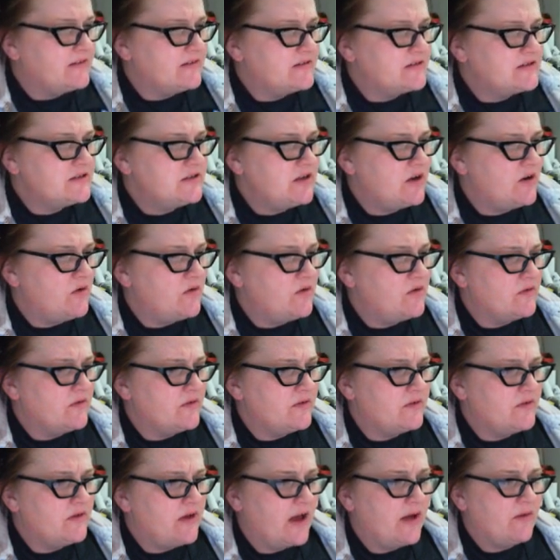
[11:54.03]
so
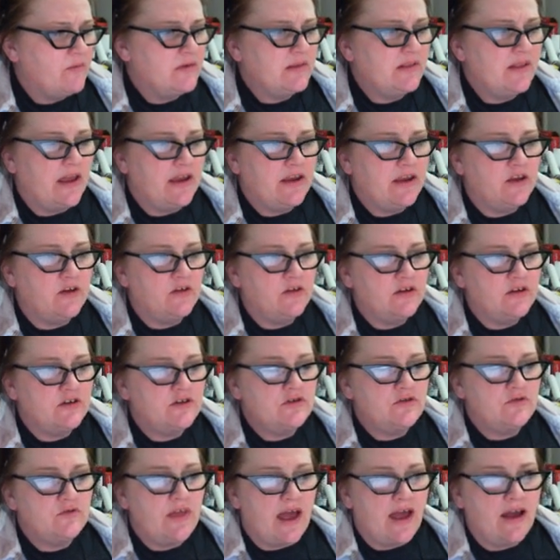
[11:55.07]
I would like you to
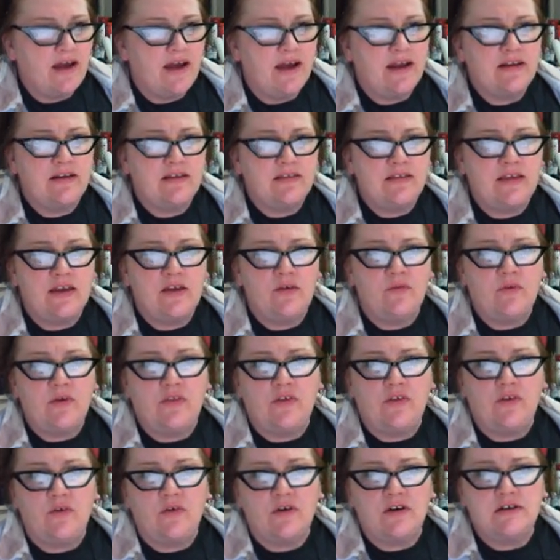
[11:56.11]
do that kind of thing with
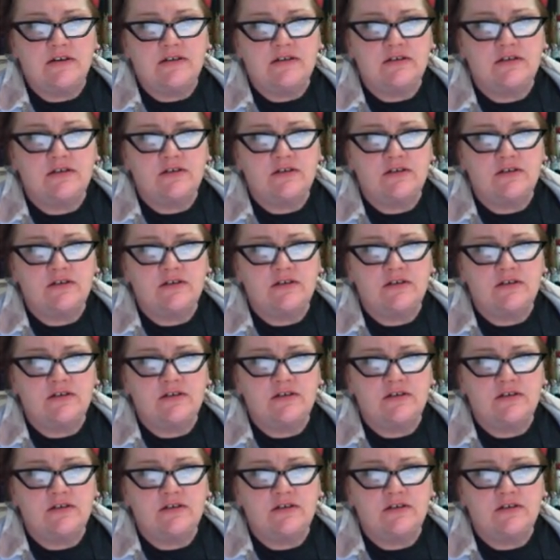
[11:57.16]
yours.